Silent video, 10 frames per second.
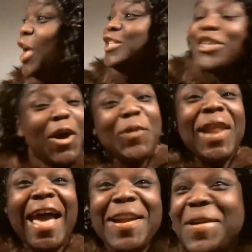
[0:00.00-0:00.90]
Don't
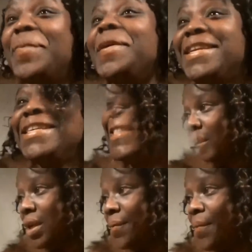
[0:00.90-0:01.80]
let anybody
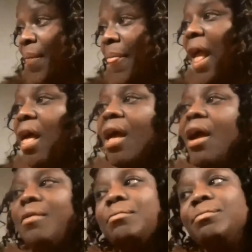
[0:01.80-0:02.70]

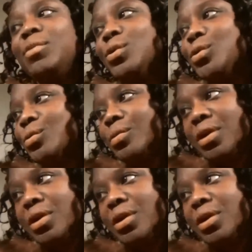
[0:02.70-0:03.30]
see. Moon